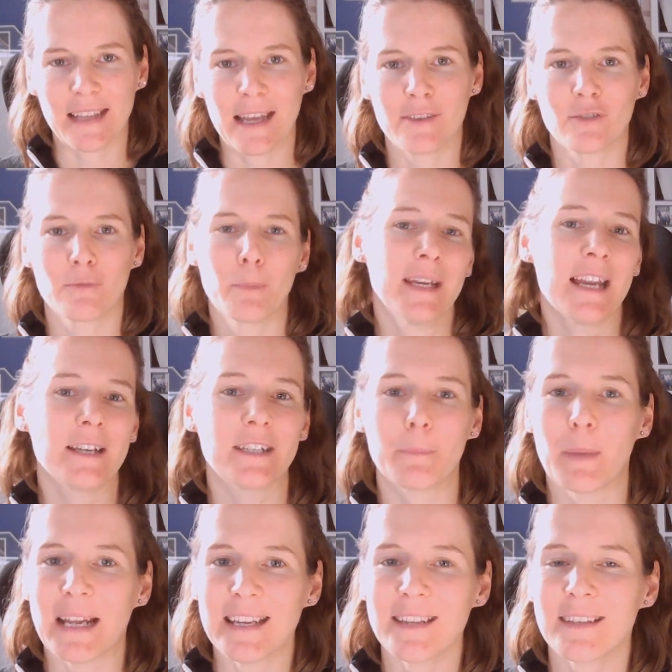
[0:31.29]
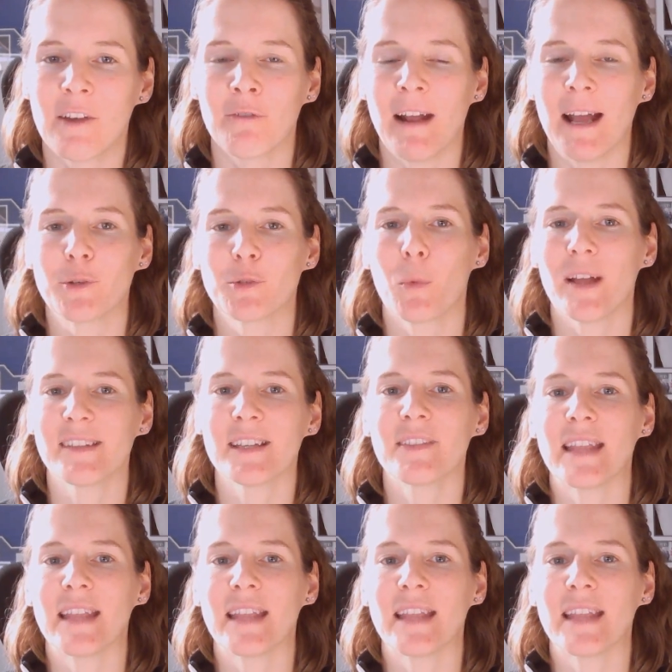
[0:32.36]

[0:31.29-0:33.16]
there has been a debate around whether